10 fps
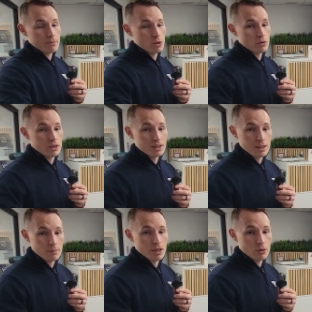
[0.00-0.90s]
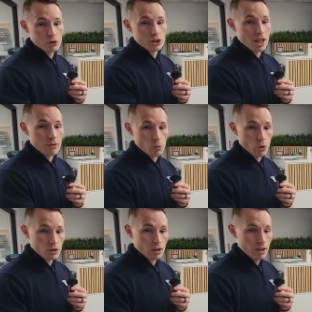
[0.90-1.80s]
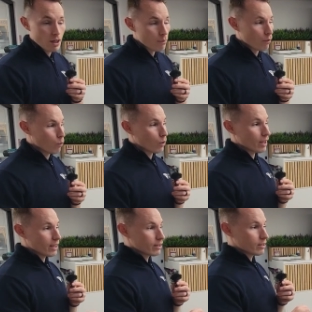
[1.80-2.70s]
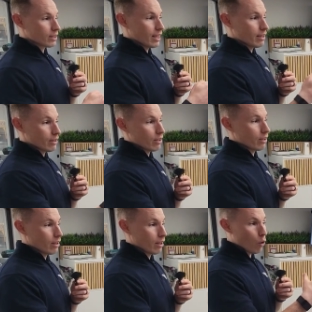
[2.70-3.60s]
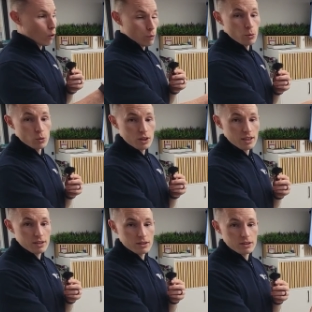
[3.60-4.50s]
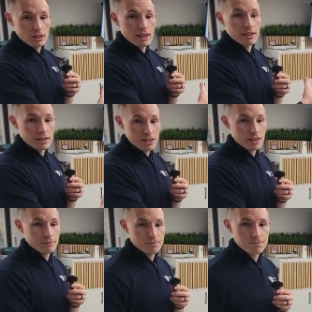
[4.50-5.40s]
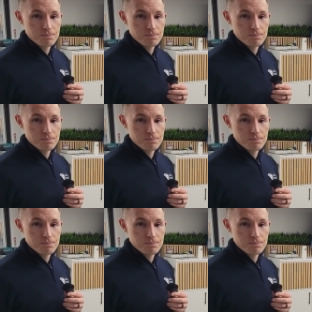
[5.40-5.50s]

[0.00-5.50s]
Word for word: to really deeply understand the work before he gets into our processes. So the design. internal